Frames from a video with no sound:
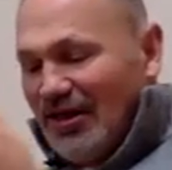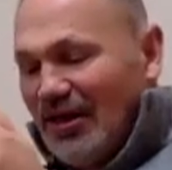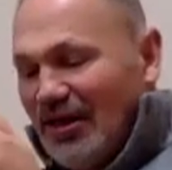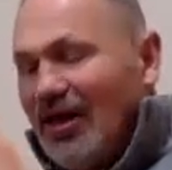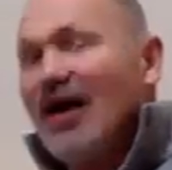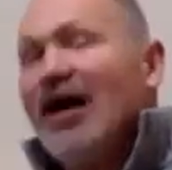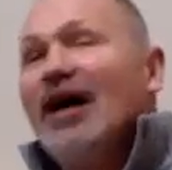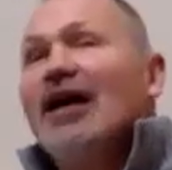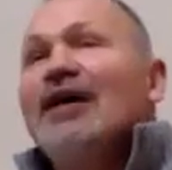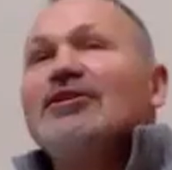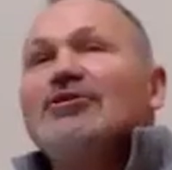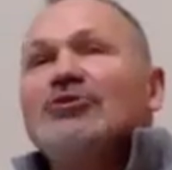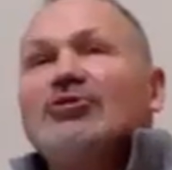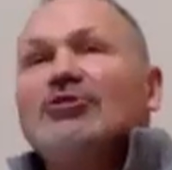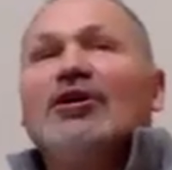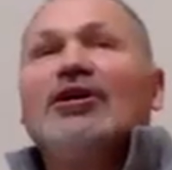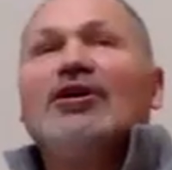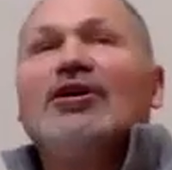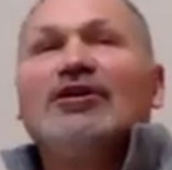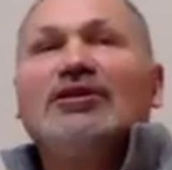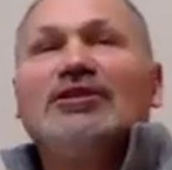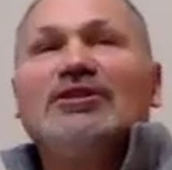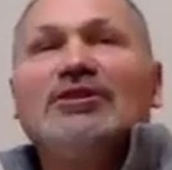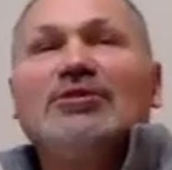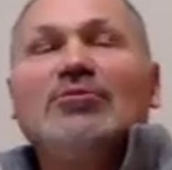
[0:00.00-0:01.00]

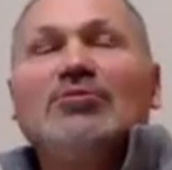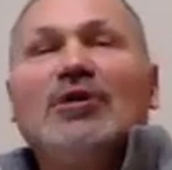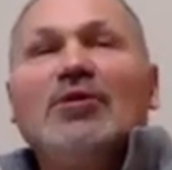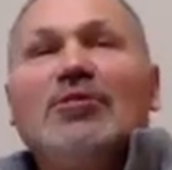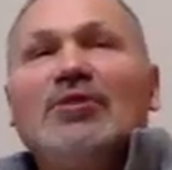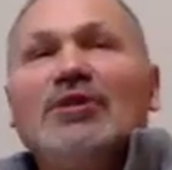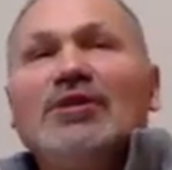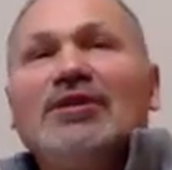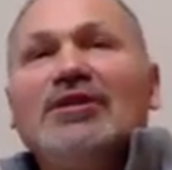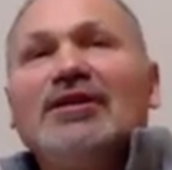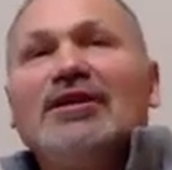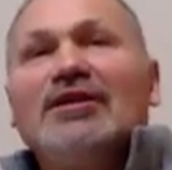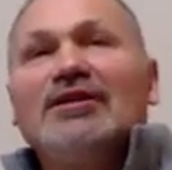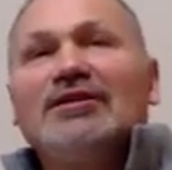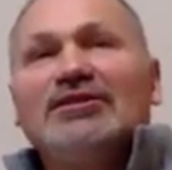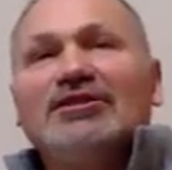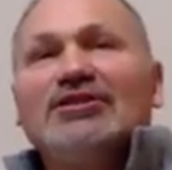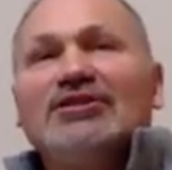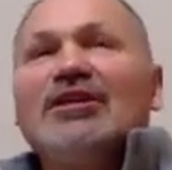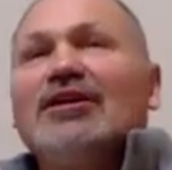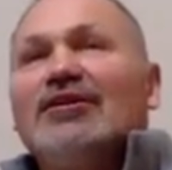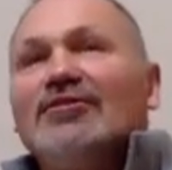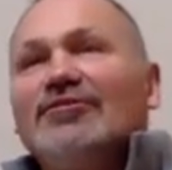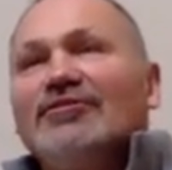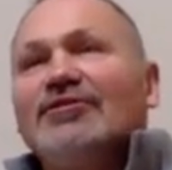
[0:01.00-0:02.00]
Contrary to what we think is
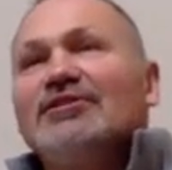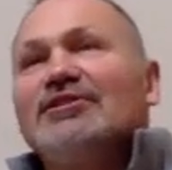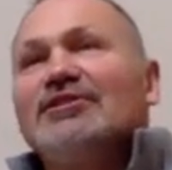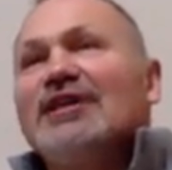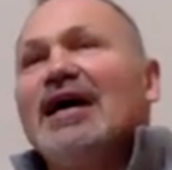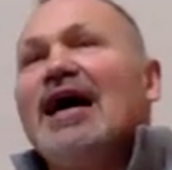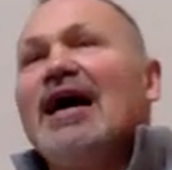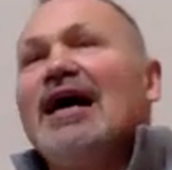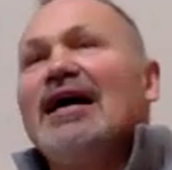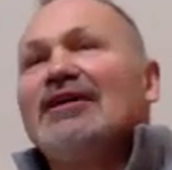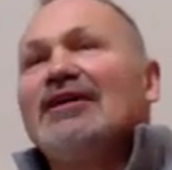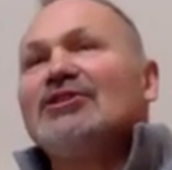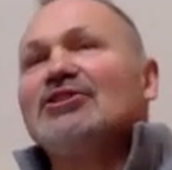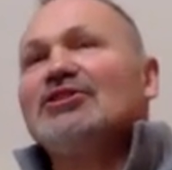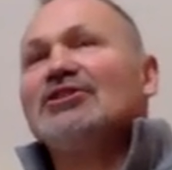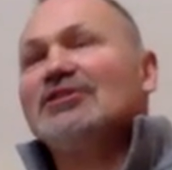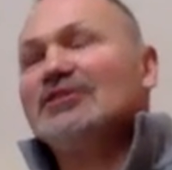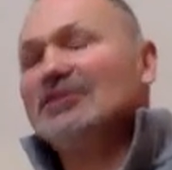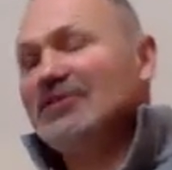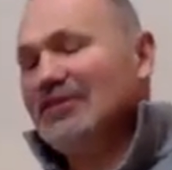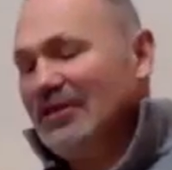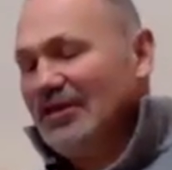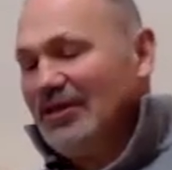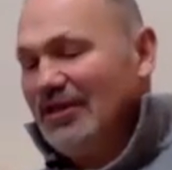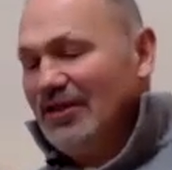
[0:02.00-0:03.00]
selfless
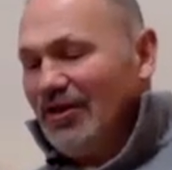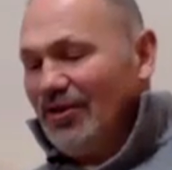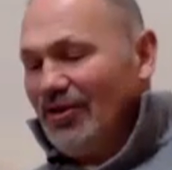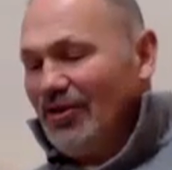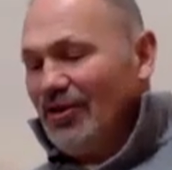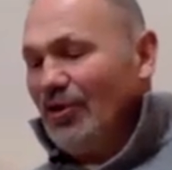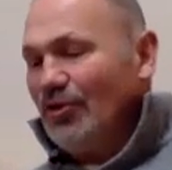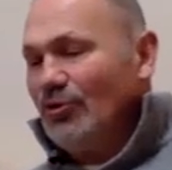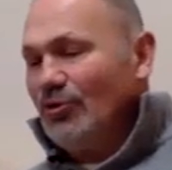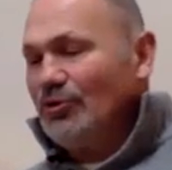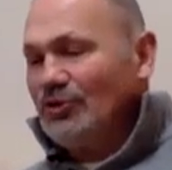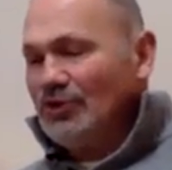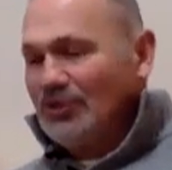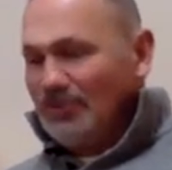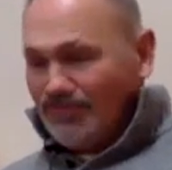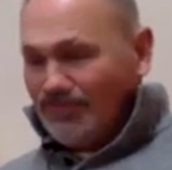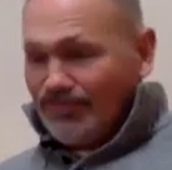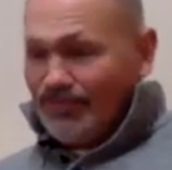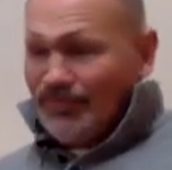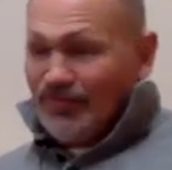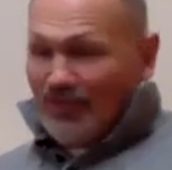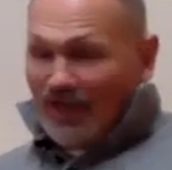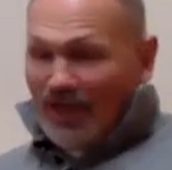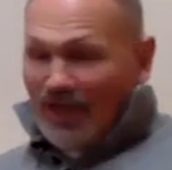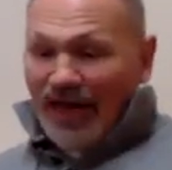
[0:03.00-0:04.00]
action, those
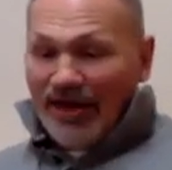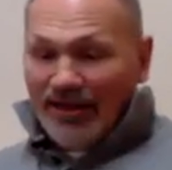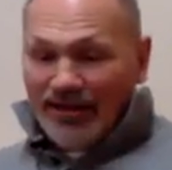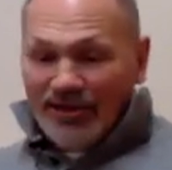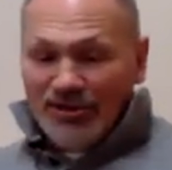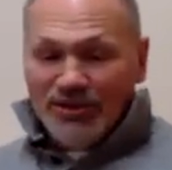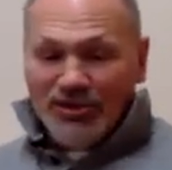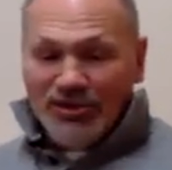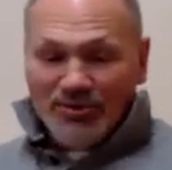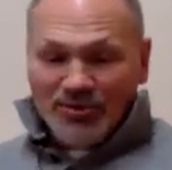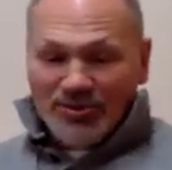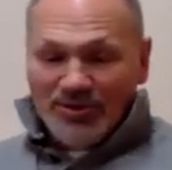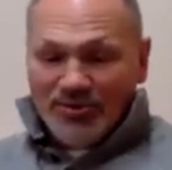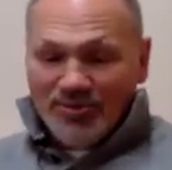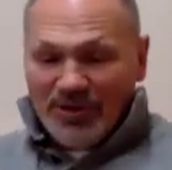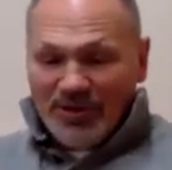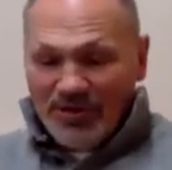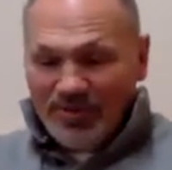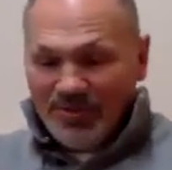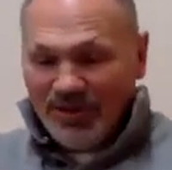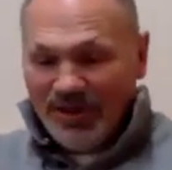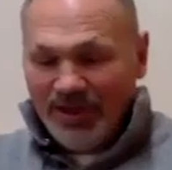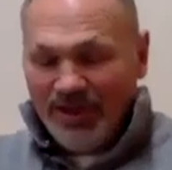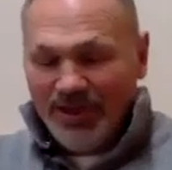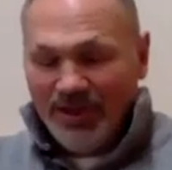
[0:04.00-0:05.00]
knowledgeable
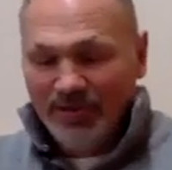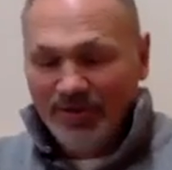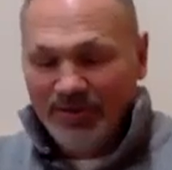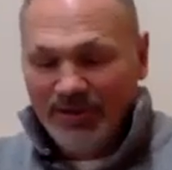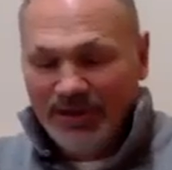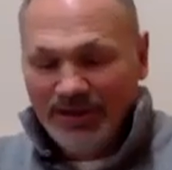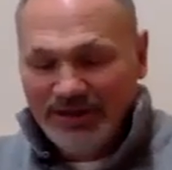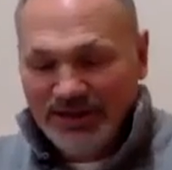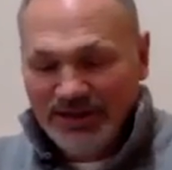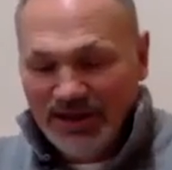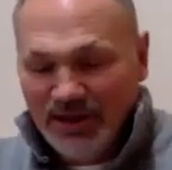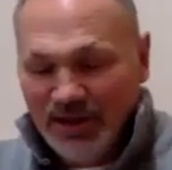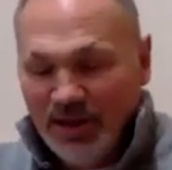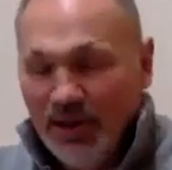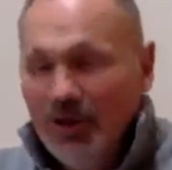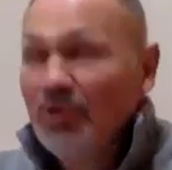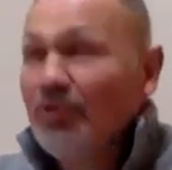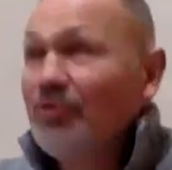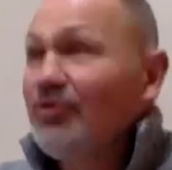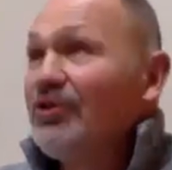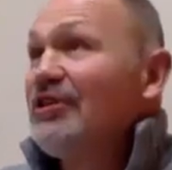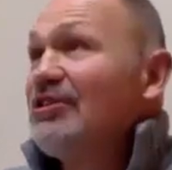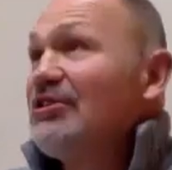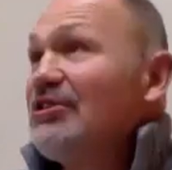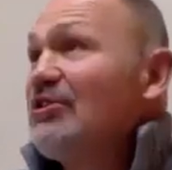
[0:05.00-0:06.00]
people on the airplane say,
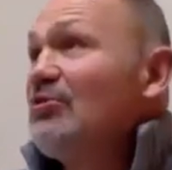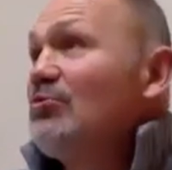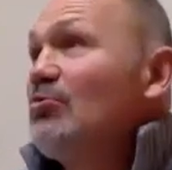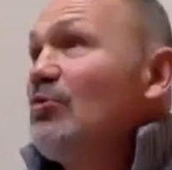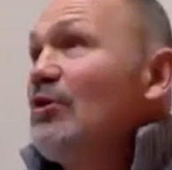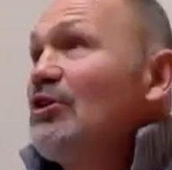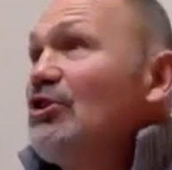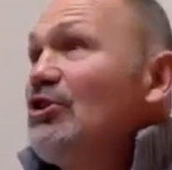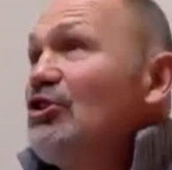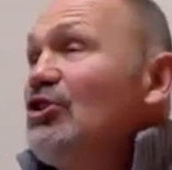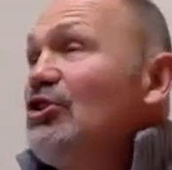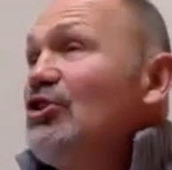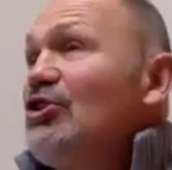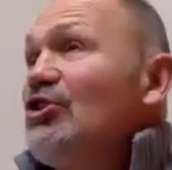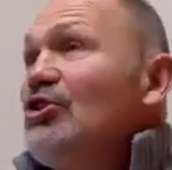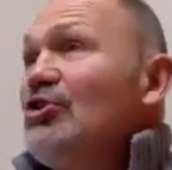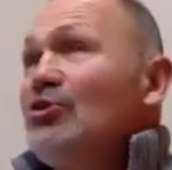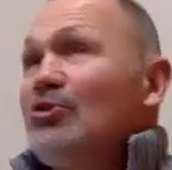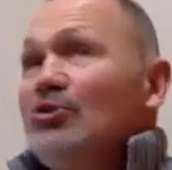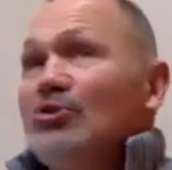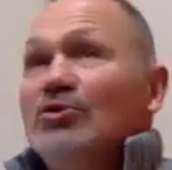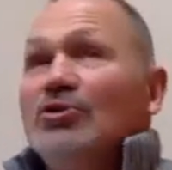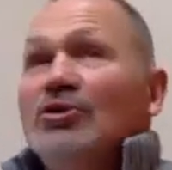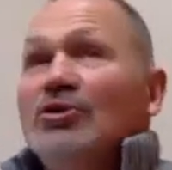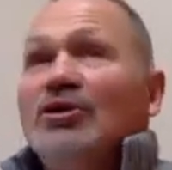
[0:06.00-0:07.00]
no, this is what you
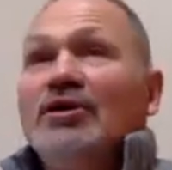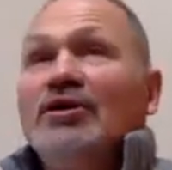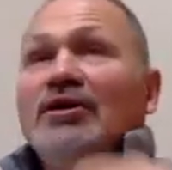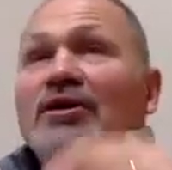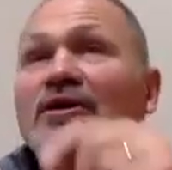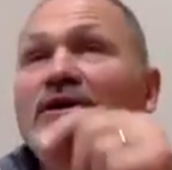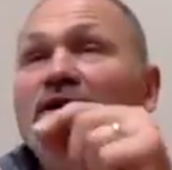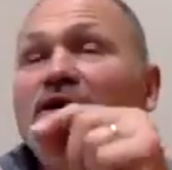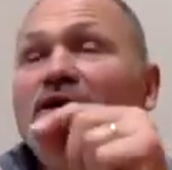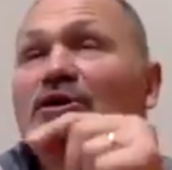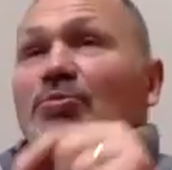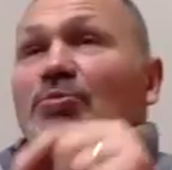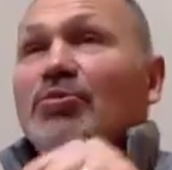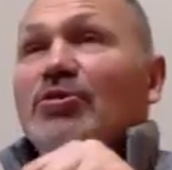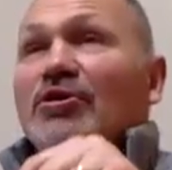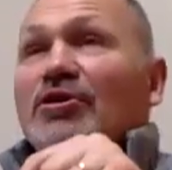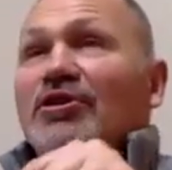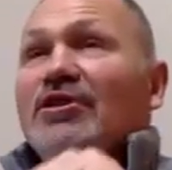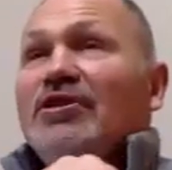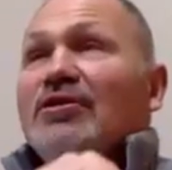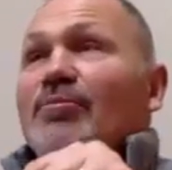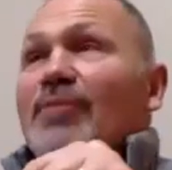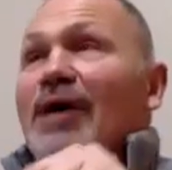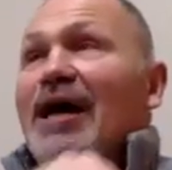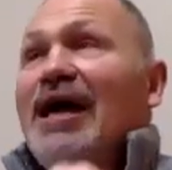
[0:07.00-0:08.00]
do. You
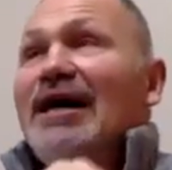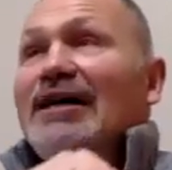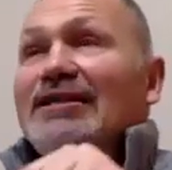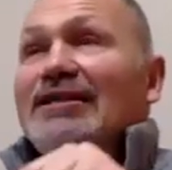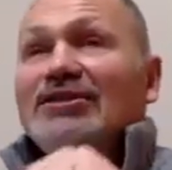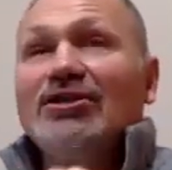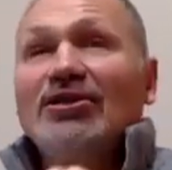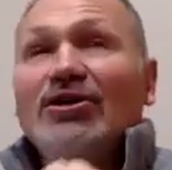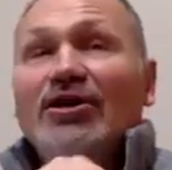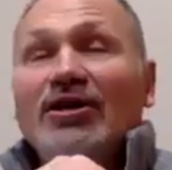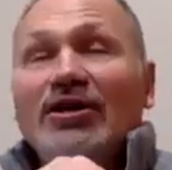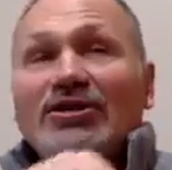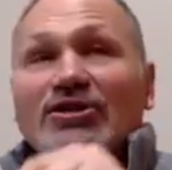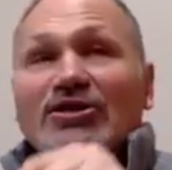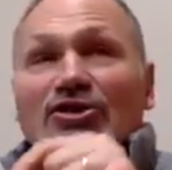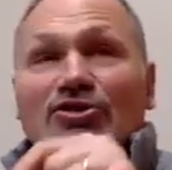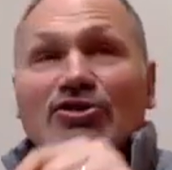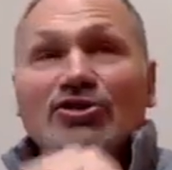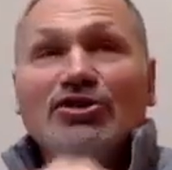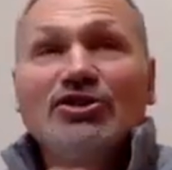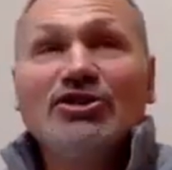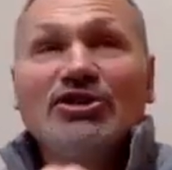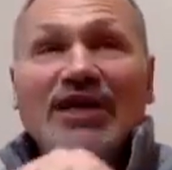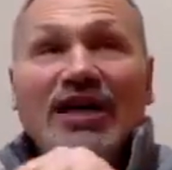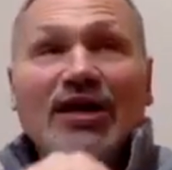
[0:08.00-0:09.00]
put the mask on
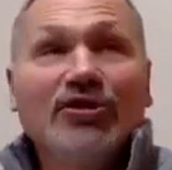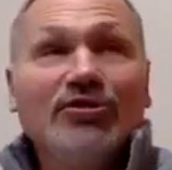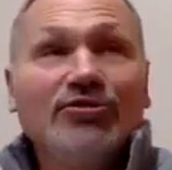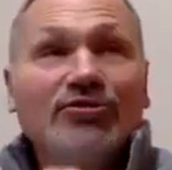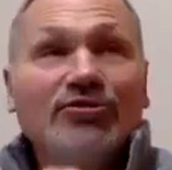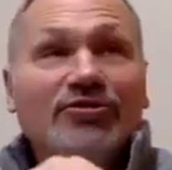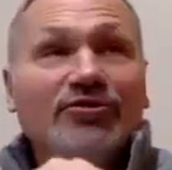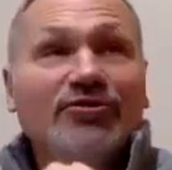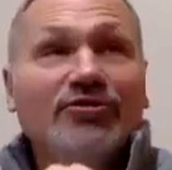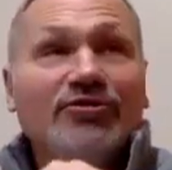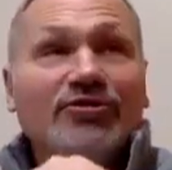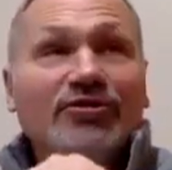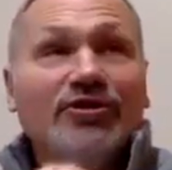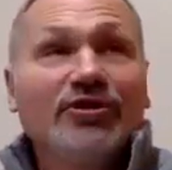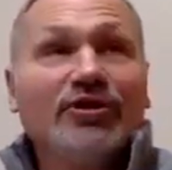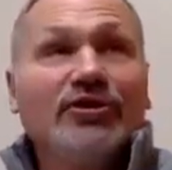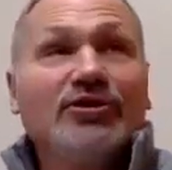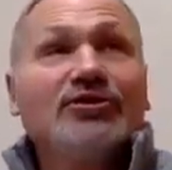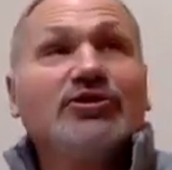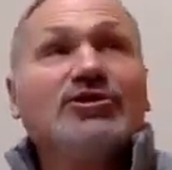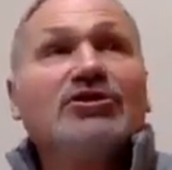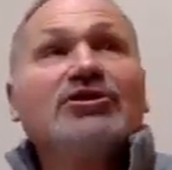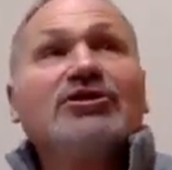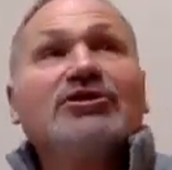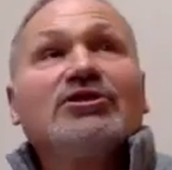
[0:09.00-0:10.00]
yourself
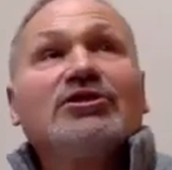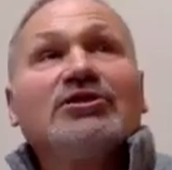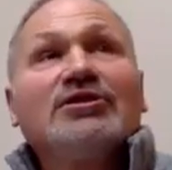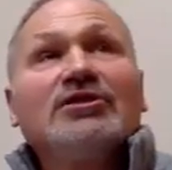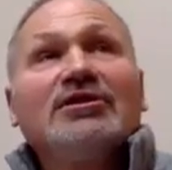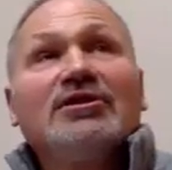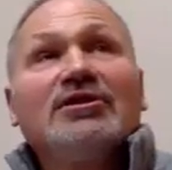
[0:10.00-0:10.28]
first.